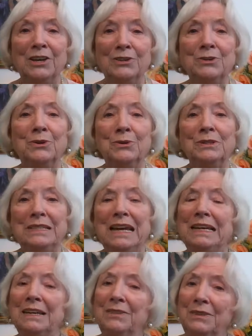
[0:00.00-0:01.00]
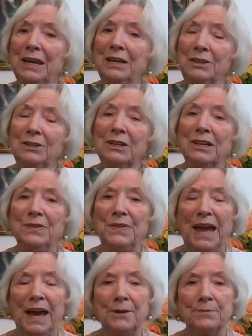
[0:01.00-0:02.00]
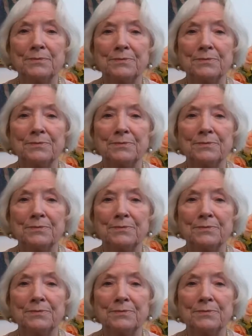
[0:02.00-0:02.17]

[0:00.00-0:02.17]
So take a look at that.